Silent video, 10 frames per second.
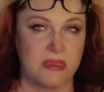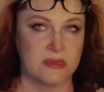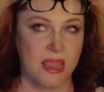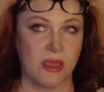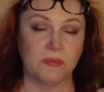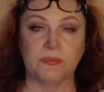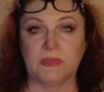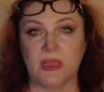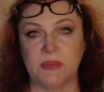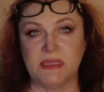Now,
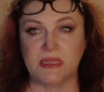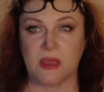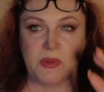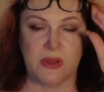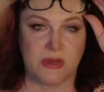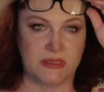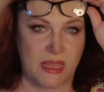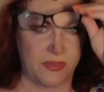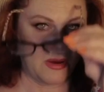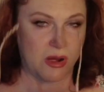let me stop here and say
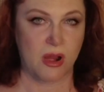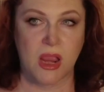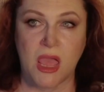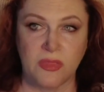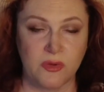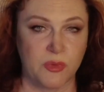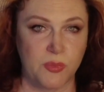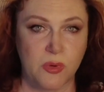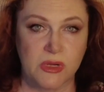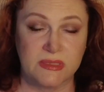there are other
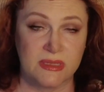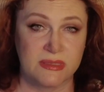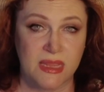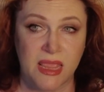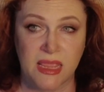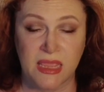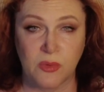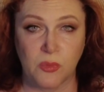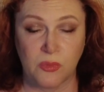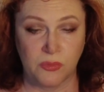reports that say
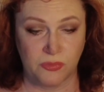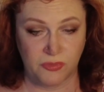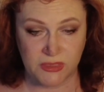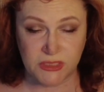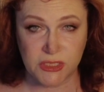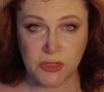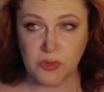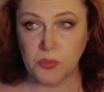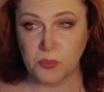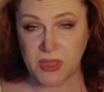the
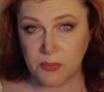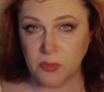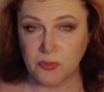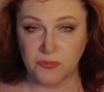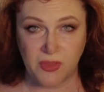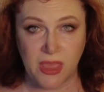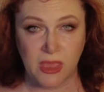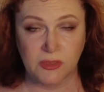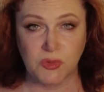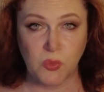2 people
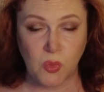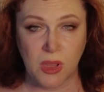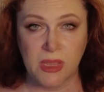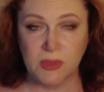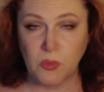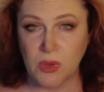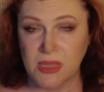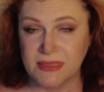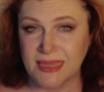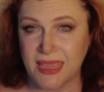found, one
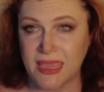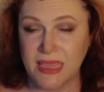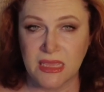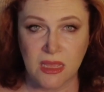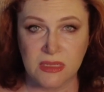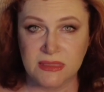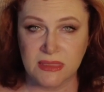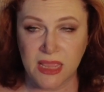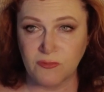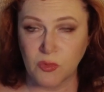was a young
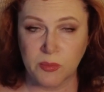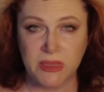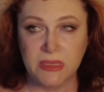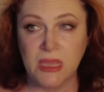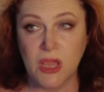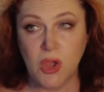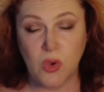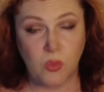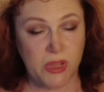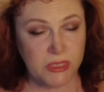slave woman,
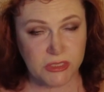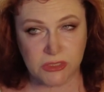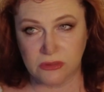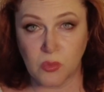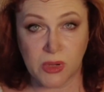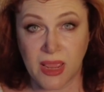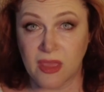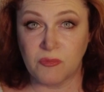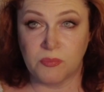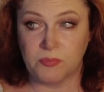which would
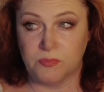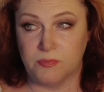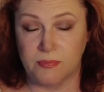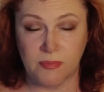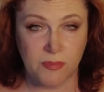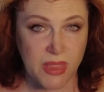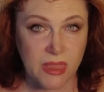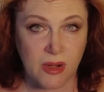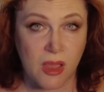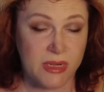have been
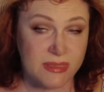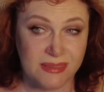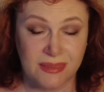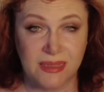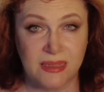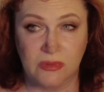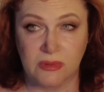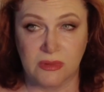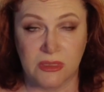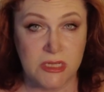honestly
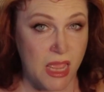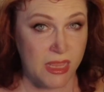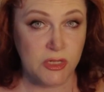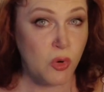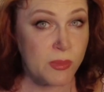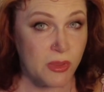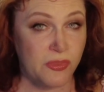a normal,